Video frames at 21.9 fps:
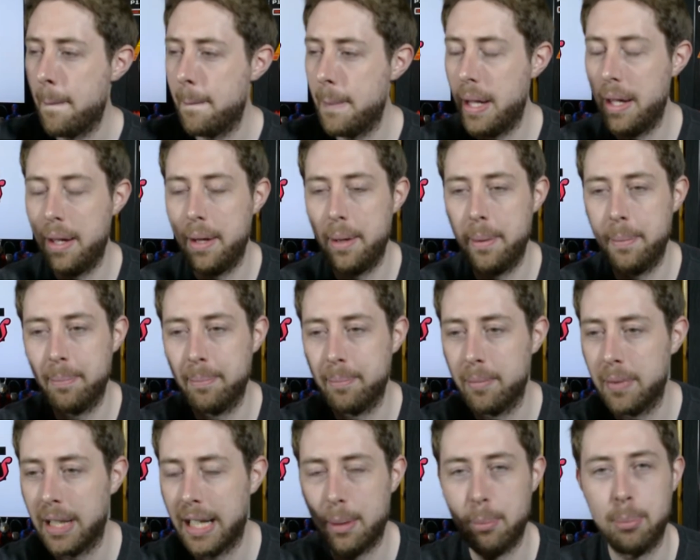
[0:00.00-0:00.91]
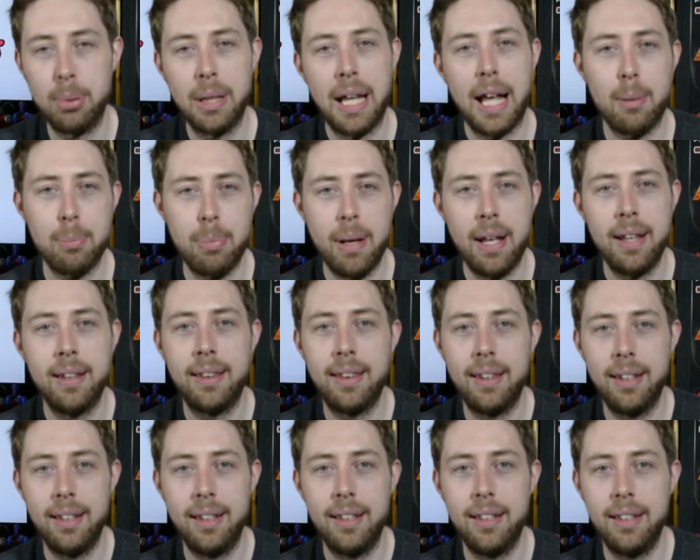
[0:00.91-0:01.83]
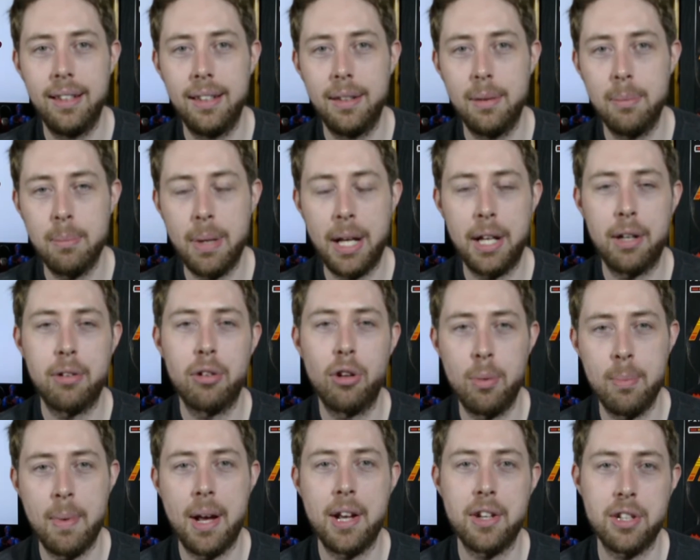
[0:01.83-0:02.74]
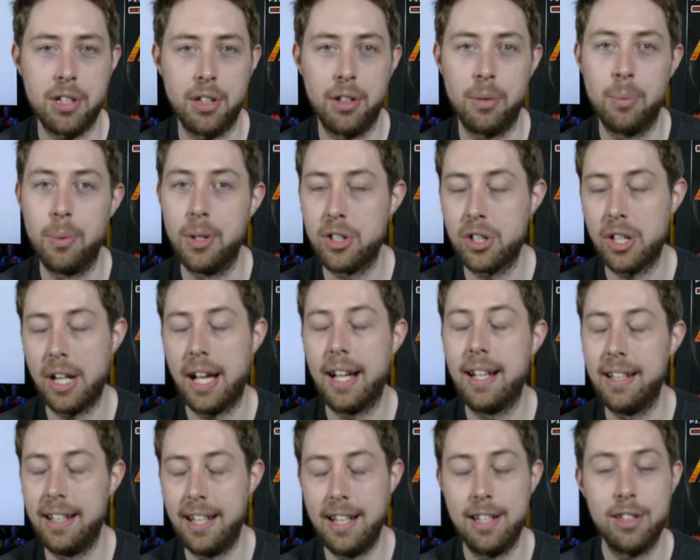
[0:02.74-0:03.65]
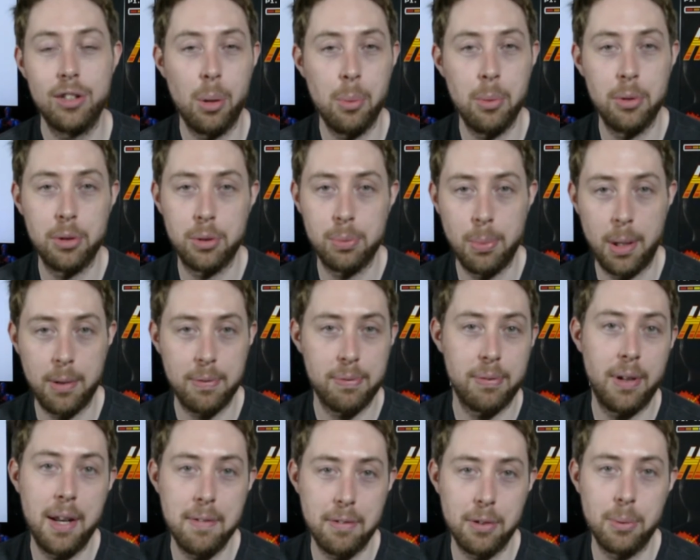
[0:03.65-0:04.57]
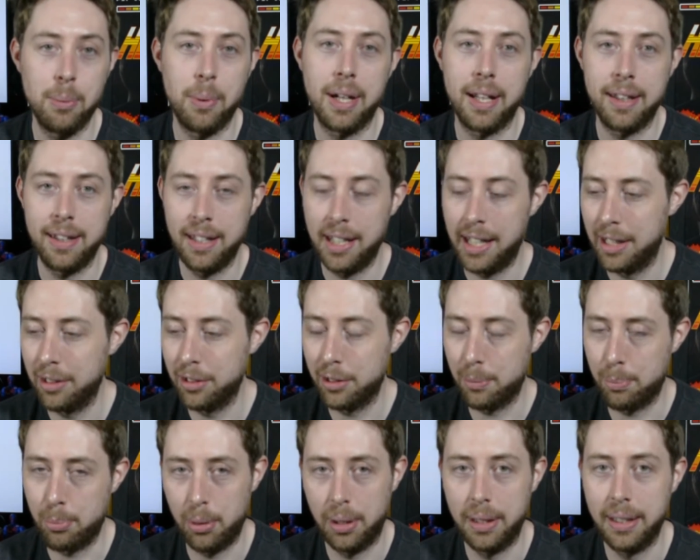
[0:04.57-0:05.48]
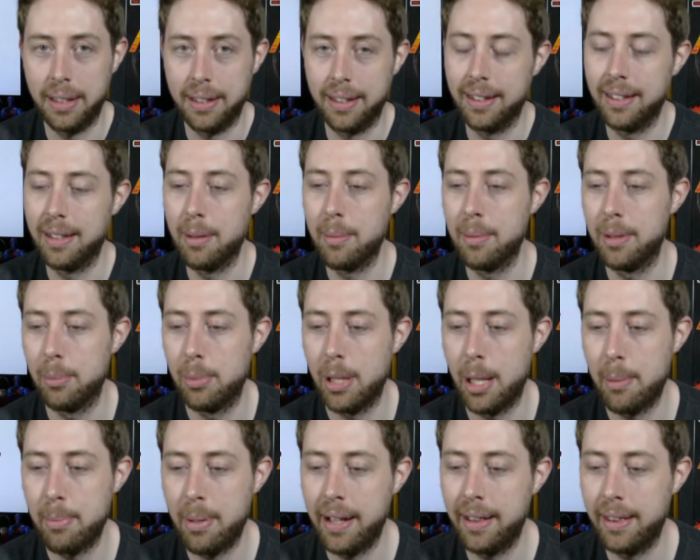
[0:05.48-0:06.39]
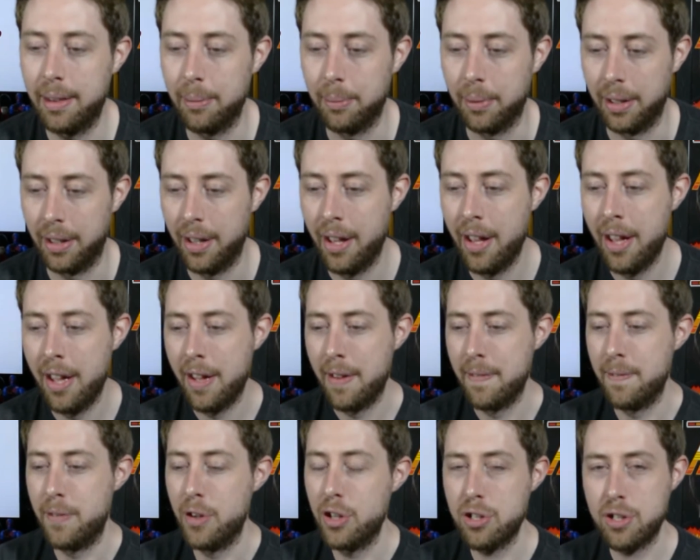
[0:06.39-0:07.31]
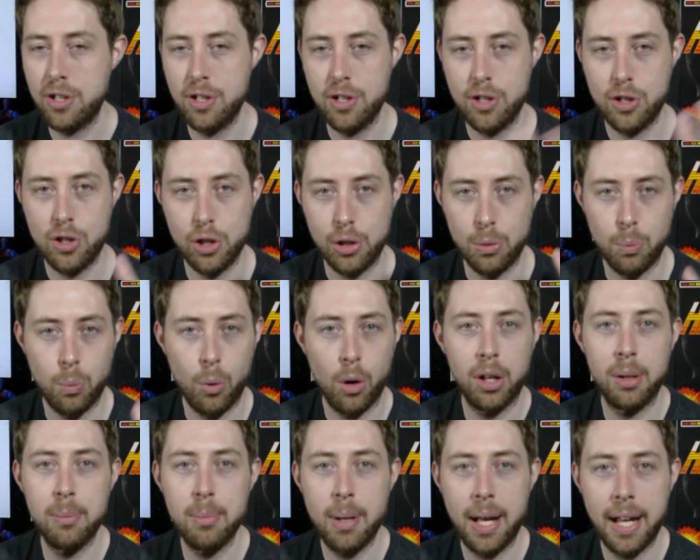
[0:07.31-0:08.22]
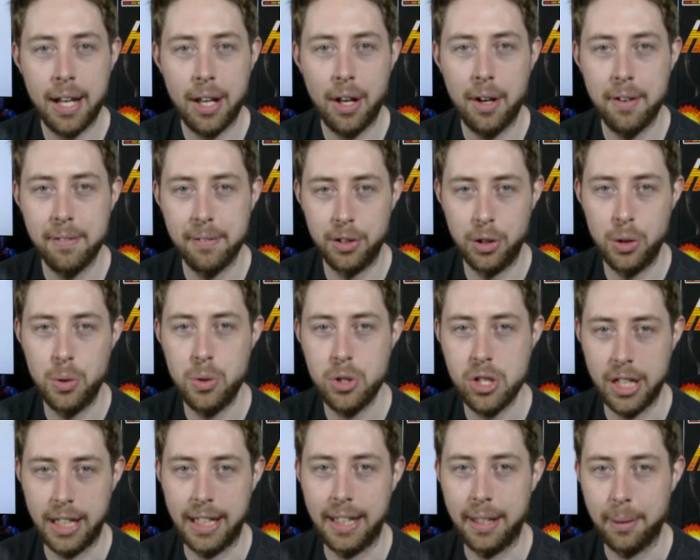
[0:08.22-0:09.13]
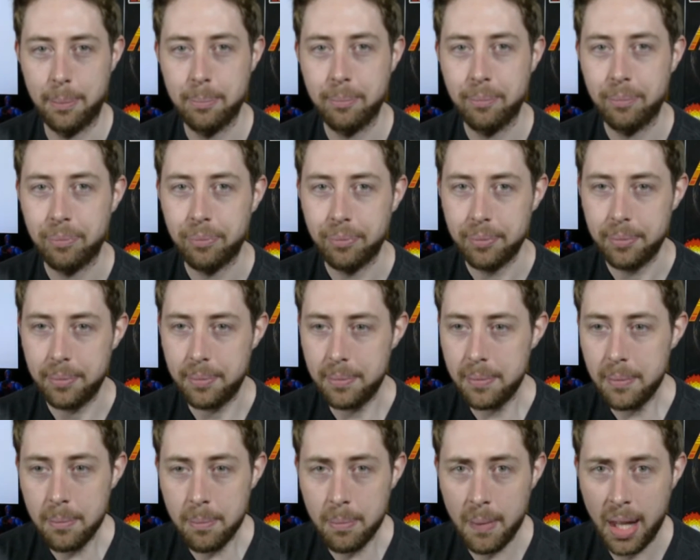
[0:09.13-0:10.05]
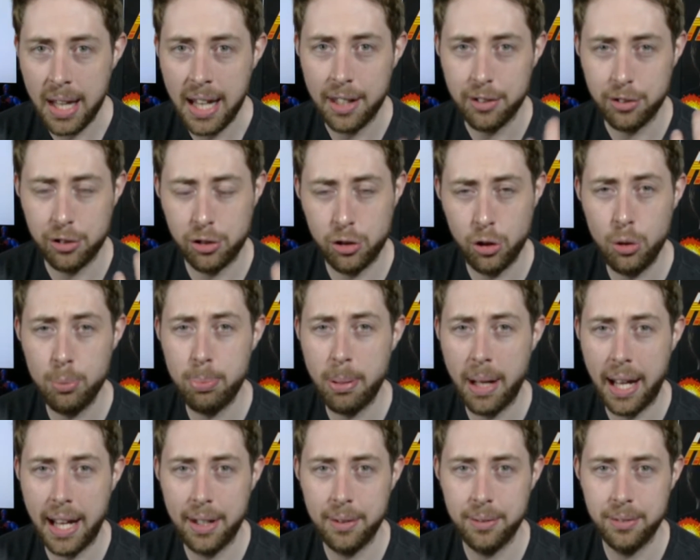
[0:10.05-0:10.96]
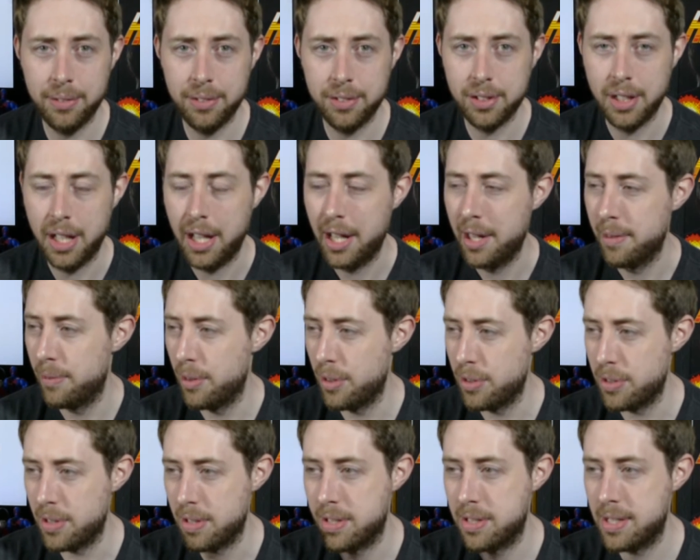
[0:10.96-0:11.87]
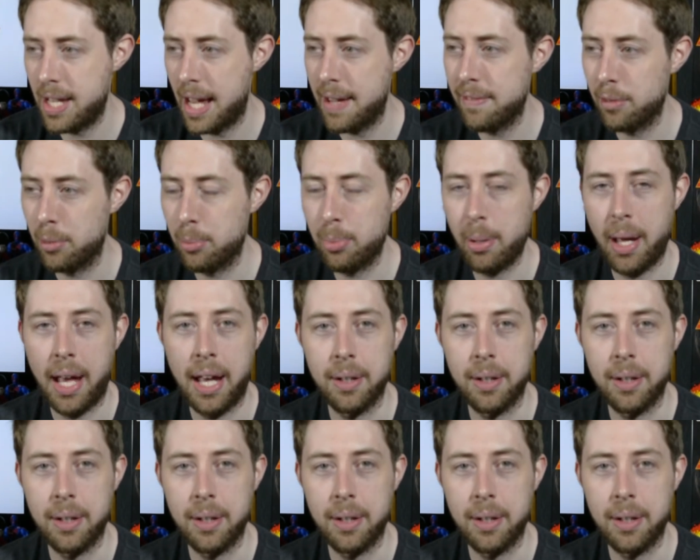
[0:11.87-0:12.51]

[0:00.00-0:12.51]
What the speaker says: like a Black Panther Micro Masher, which he's almost my favorite one. I think he looks brilliant, the Black Panther one, versus just one bag of Anushi. That's £2 versus £7.